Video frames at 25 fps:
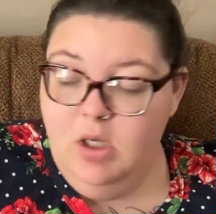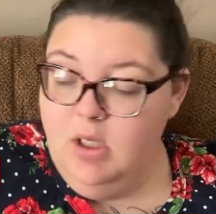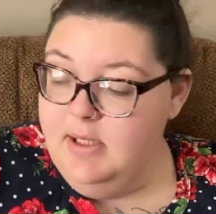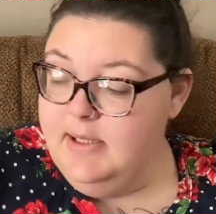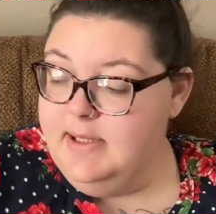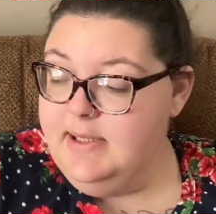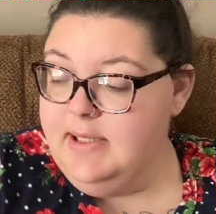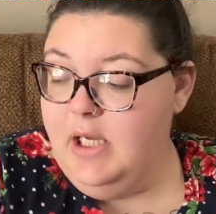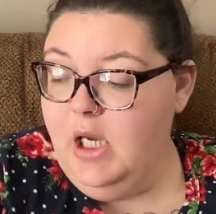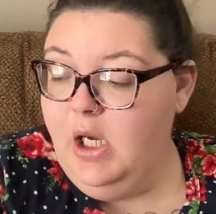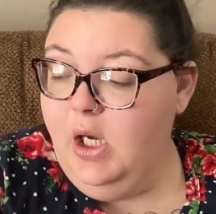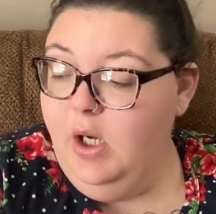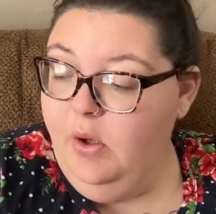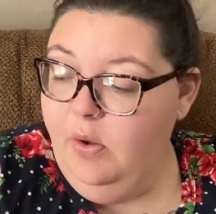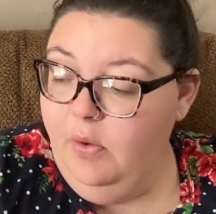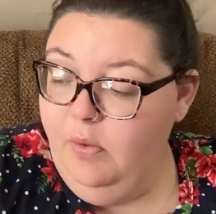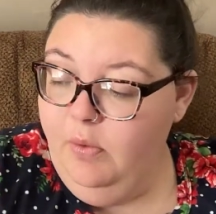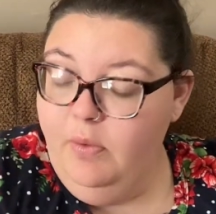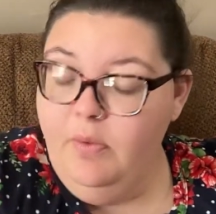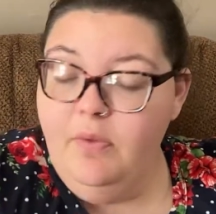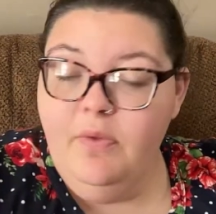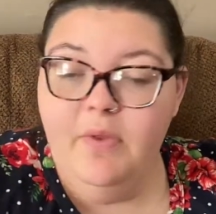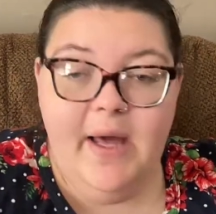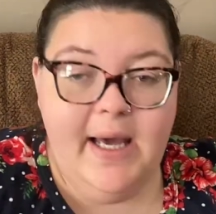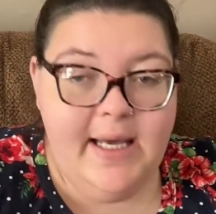
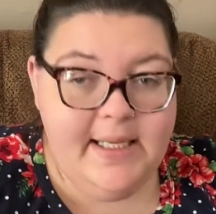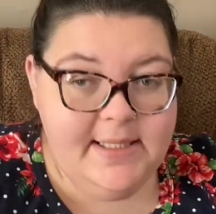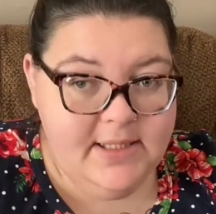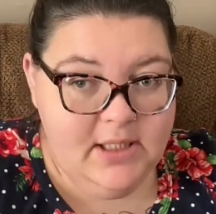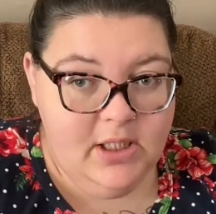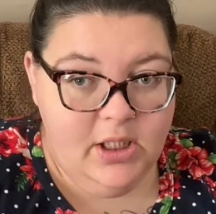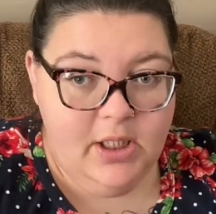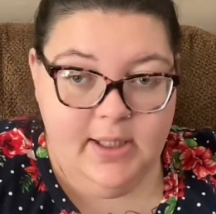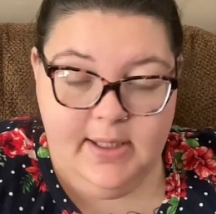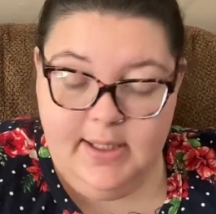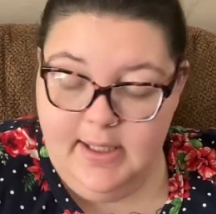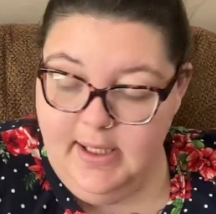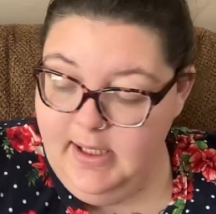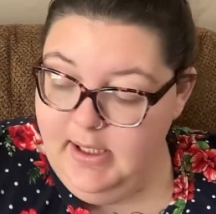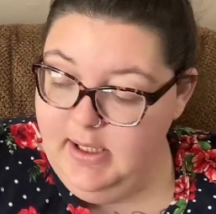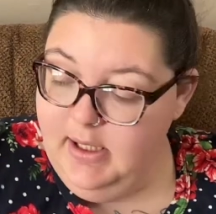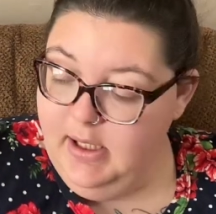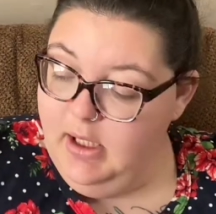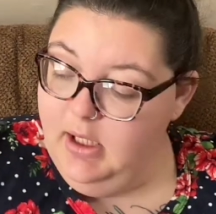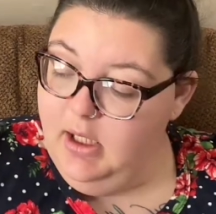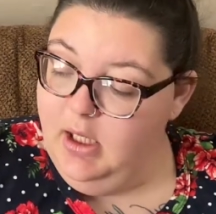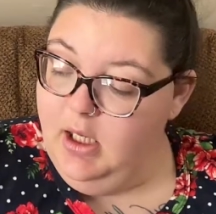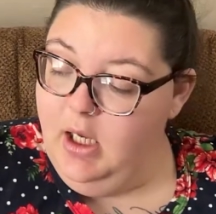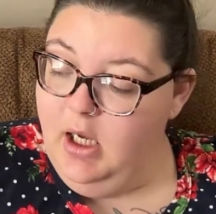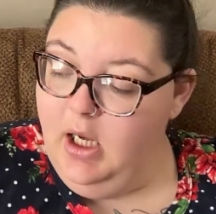So that's a good
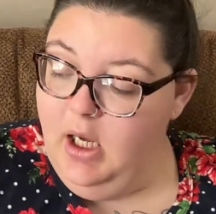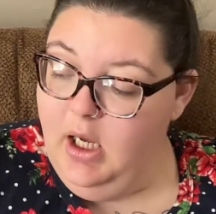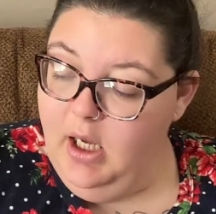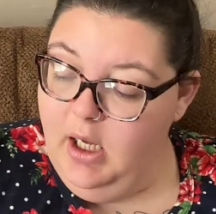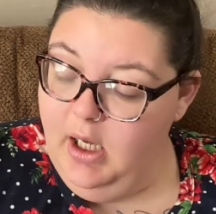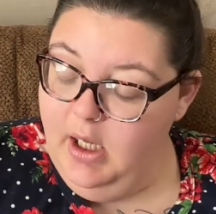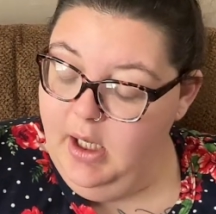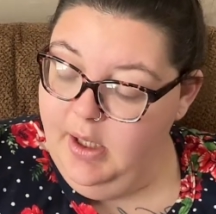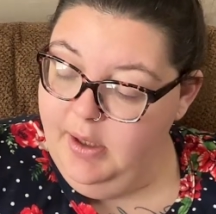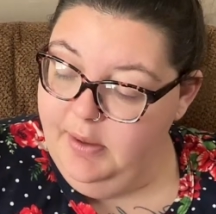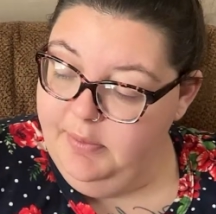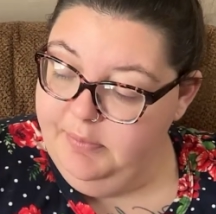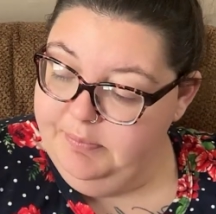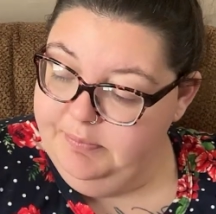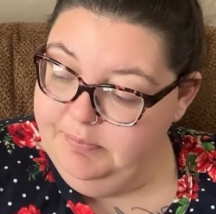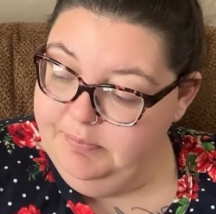thing. I